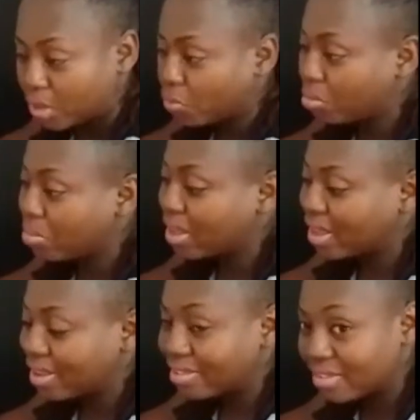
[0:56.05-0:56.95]
will
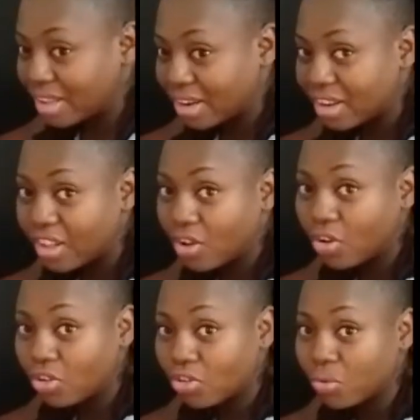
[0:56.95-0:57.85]
make exactly
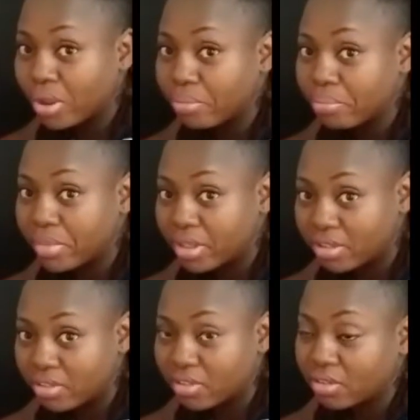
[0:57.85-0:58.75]
100
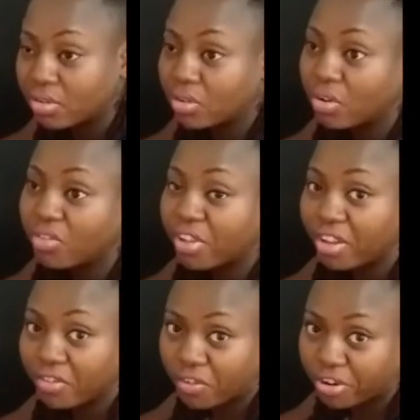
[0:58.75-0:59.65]
ml of
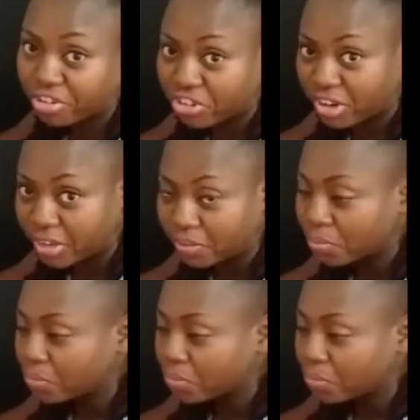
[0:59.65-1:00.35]
air freshener.